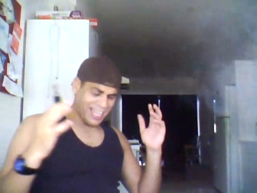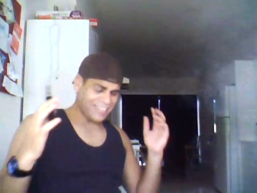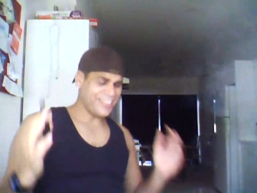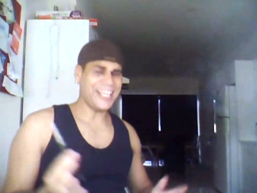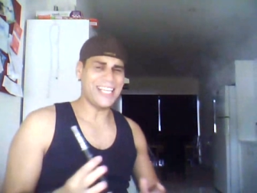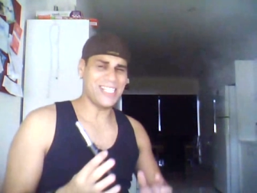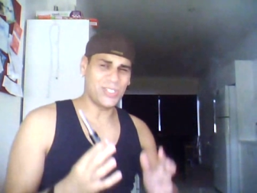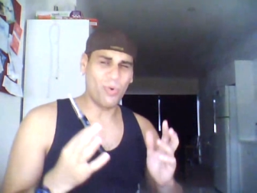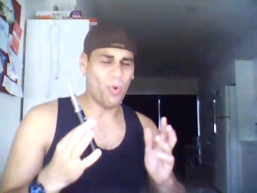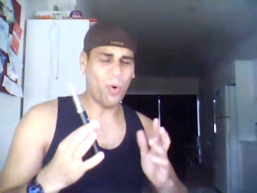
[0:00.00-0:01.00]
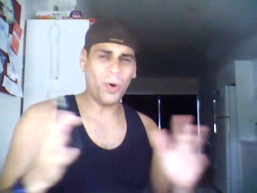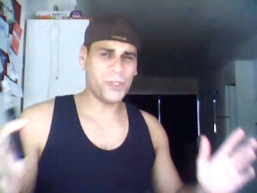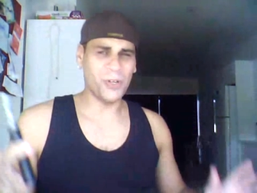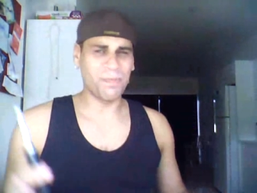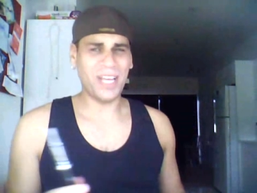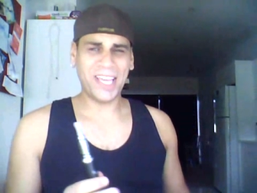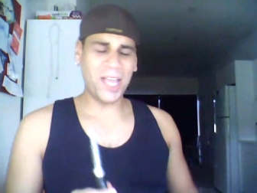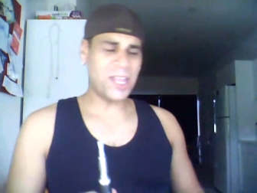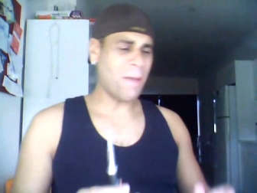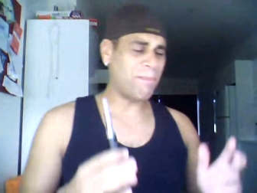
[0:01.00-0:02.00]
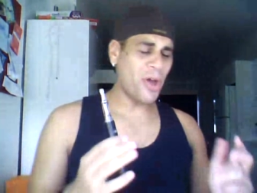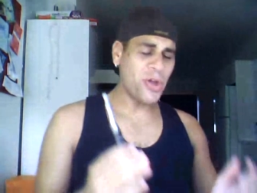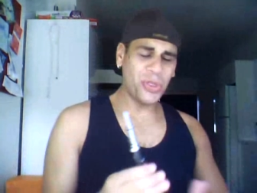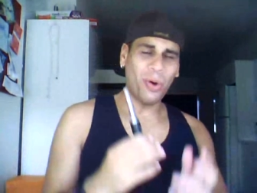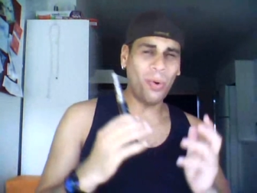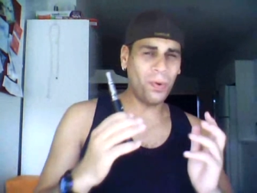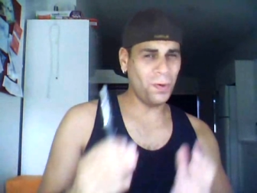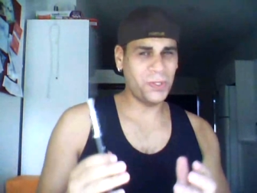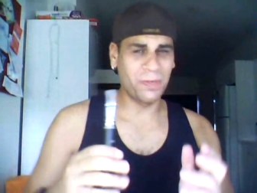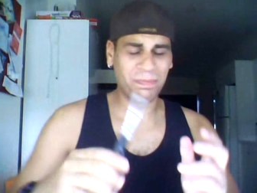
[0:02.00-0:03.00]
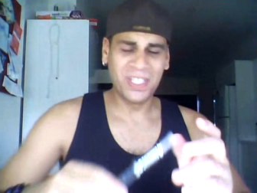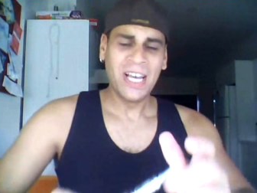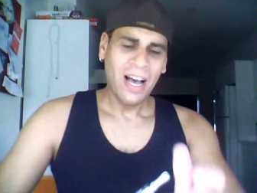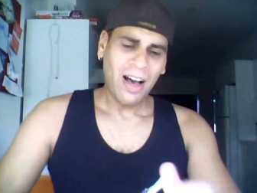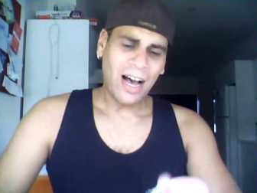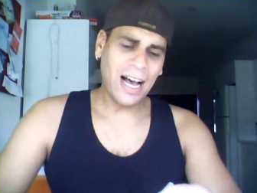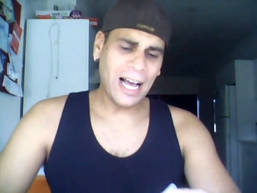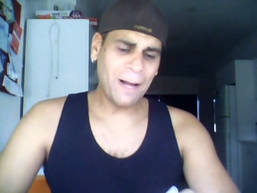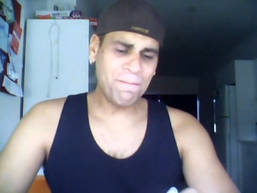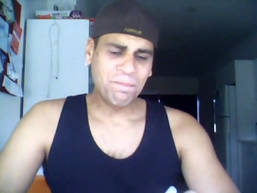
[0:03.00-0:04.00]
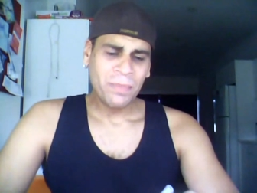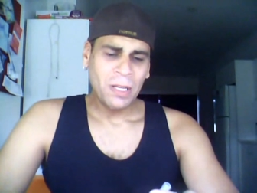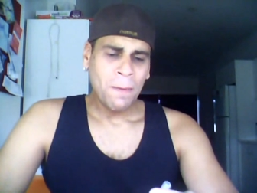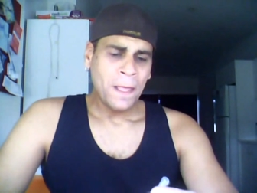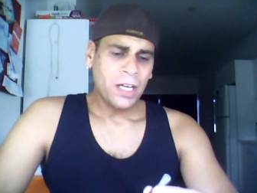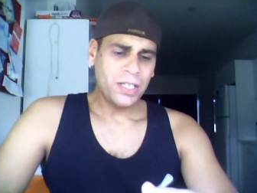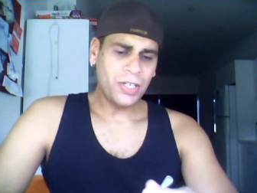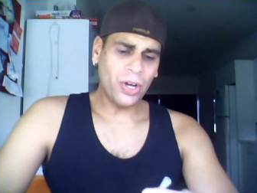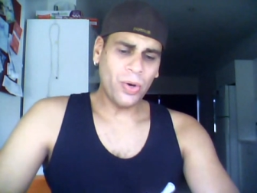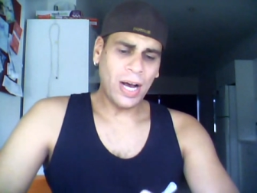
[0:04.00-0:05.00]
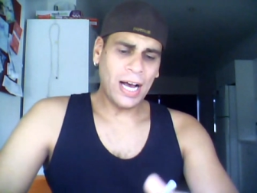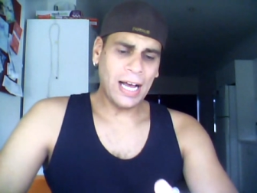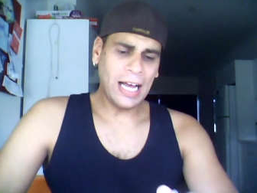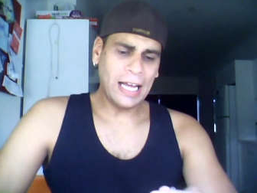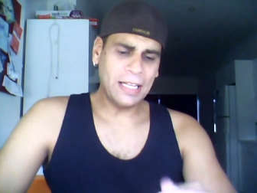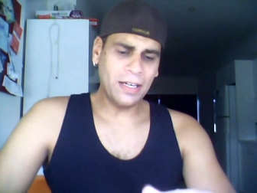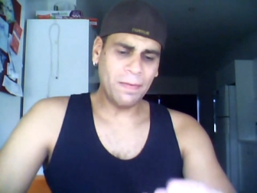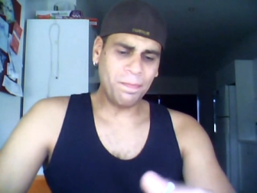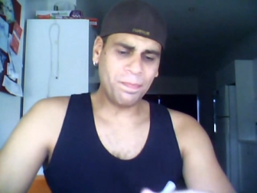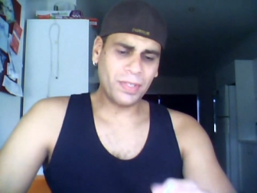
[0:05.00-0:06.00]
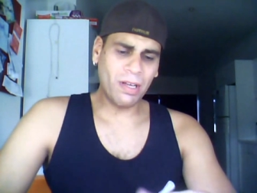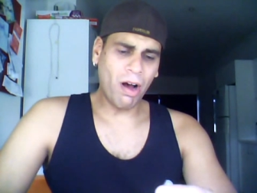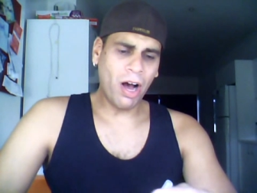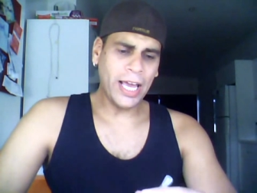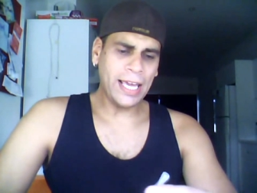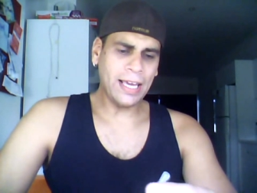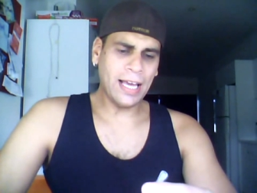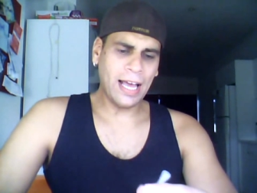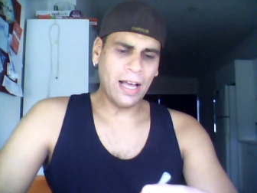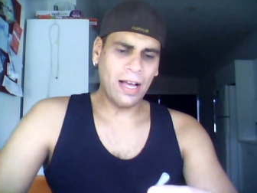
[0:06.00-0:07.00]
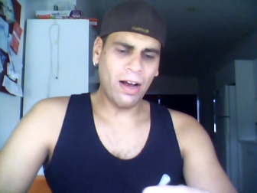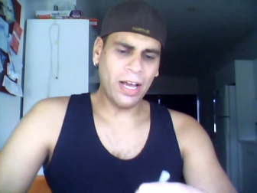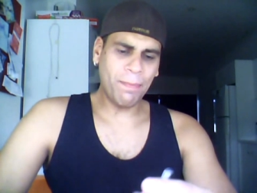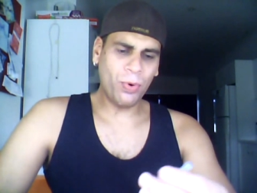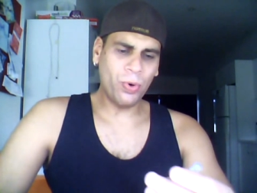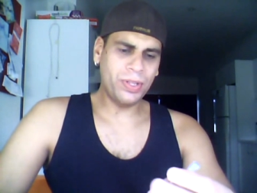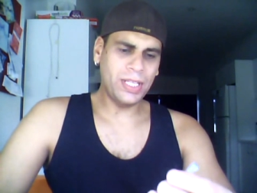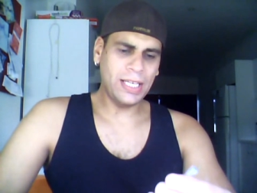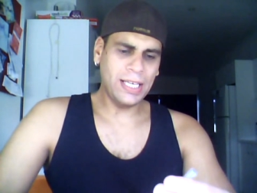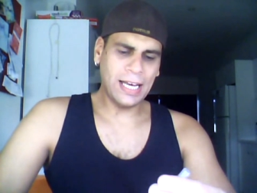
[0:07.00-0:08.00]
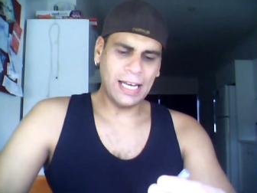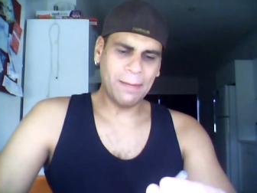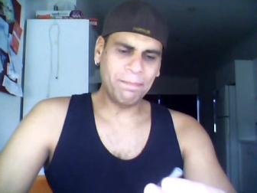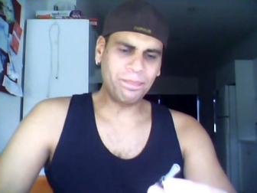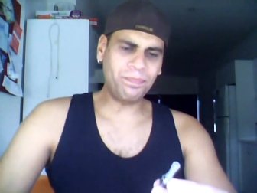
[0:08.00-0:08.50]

That thing is awesome. Okay, they're both awesome. Um, you know, uh, I I bought the um,